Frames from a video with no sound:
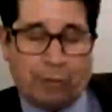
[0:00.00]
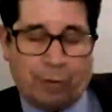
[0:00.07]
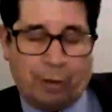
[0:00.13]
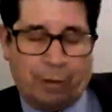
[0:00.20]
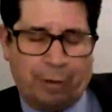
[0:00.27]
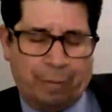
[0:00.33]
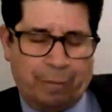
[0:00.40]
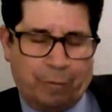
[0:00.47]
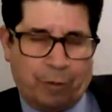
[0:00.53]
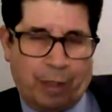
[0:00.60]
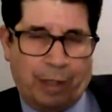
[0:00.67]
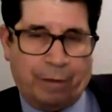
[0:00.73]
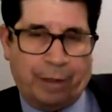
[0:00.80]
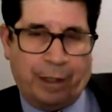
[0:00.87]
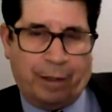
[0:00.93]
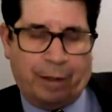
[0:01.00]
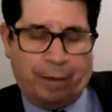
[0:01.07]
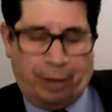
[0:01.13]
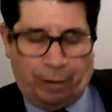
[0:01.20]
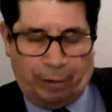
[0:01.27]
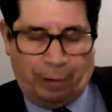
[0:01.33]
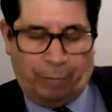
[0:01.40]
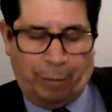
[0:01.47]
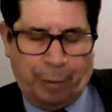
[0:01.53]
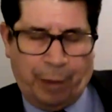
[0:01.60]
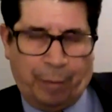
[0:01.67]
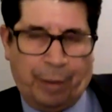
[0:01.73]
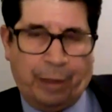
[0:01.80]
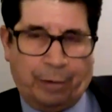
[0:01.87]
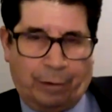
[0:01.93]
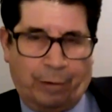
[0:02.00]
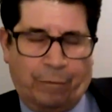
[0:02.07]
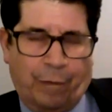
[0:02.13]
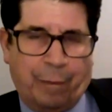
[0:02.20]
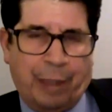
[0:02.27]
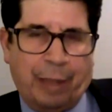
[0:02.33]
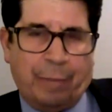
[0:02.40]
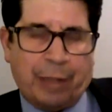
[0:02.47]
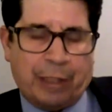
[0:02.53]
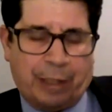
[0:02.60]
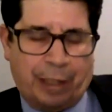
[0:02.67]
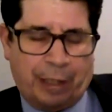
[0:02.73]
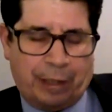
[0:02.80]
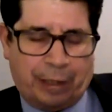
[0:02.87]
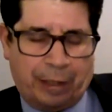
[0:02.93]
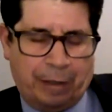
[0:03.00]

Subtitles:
true. Trial and error. You learn from any mistakes,